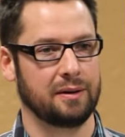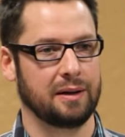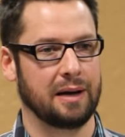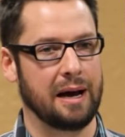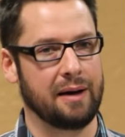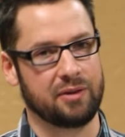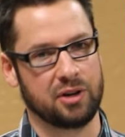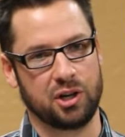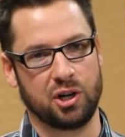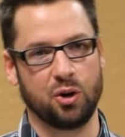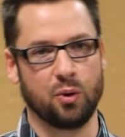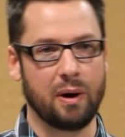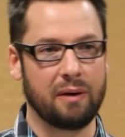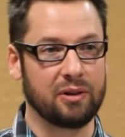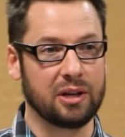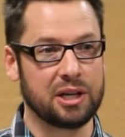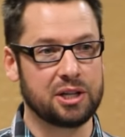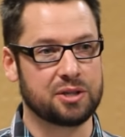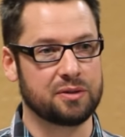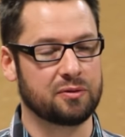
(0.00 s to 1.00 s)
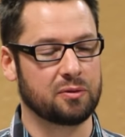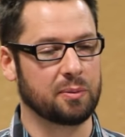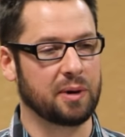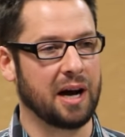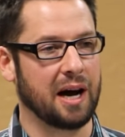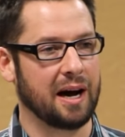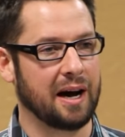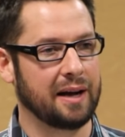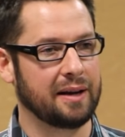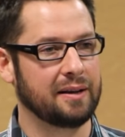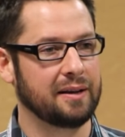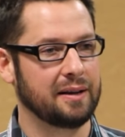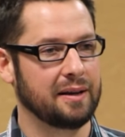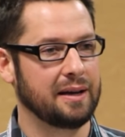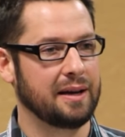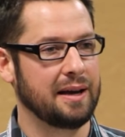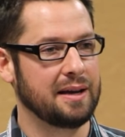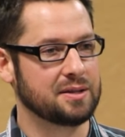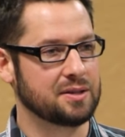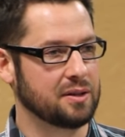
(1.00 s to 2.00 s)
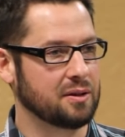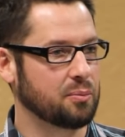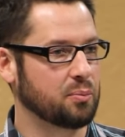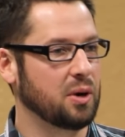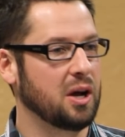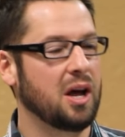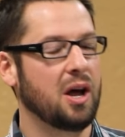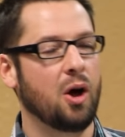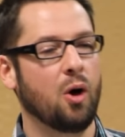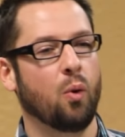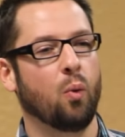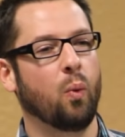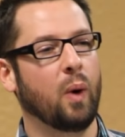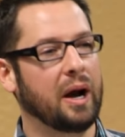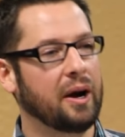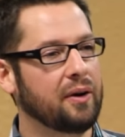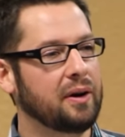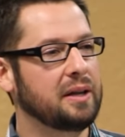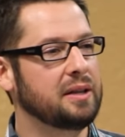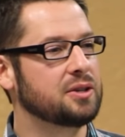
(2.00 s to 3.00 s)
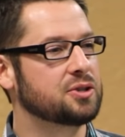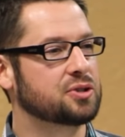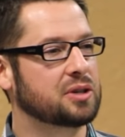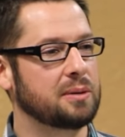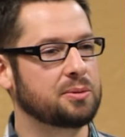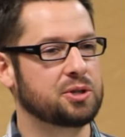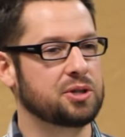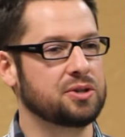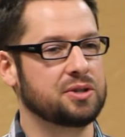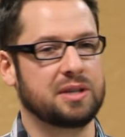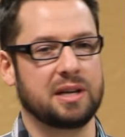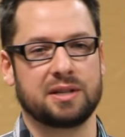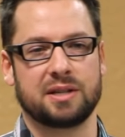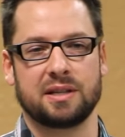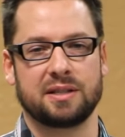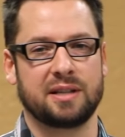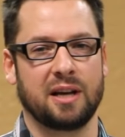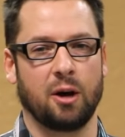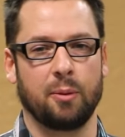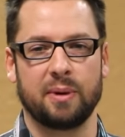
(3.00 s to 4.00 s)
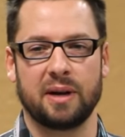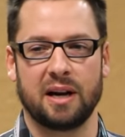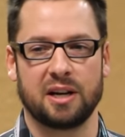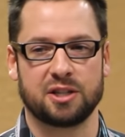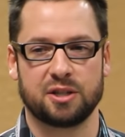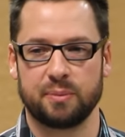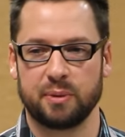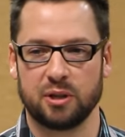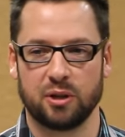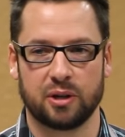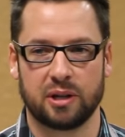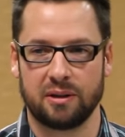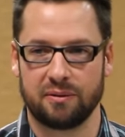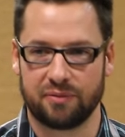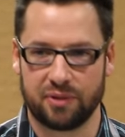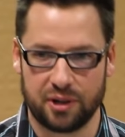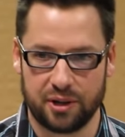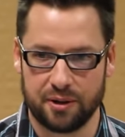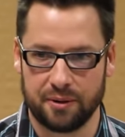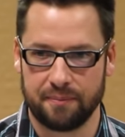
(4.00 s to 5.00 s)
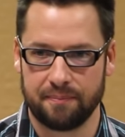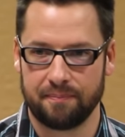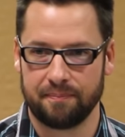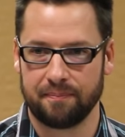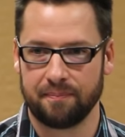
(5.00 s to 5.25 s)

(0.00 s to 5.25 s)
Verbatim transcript: having a new revelation from God, isn't the... Where in the scriptures does it tell me I should be looking for you?